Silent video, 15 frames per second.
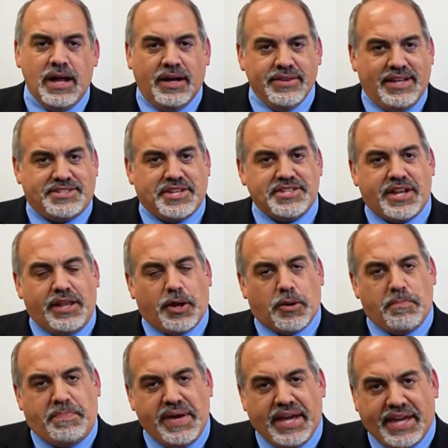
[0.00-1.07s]
This is another
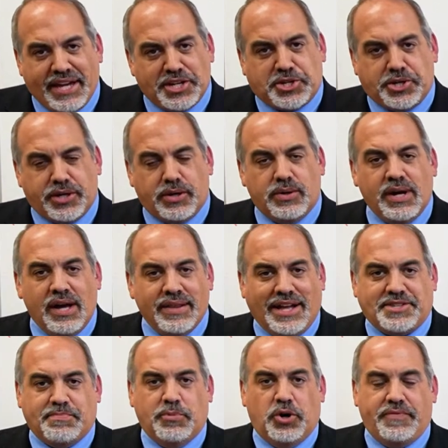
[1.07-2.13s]
big issue
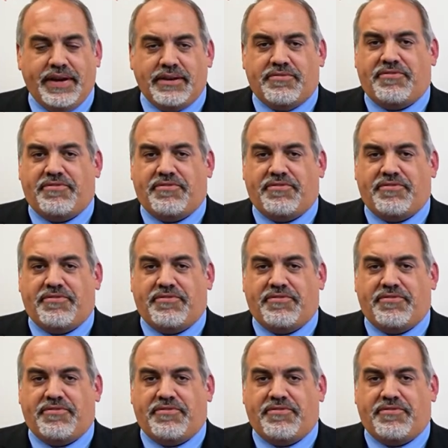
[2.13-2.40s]
that's moving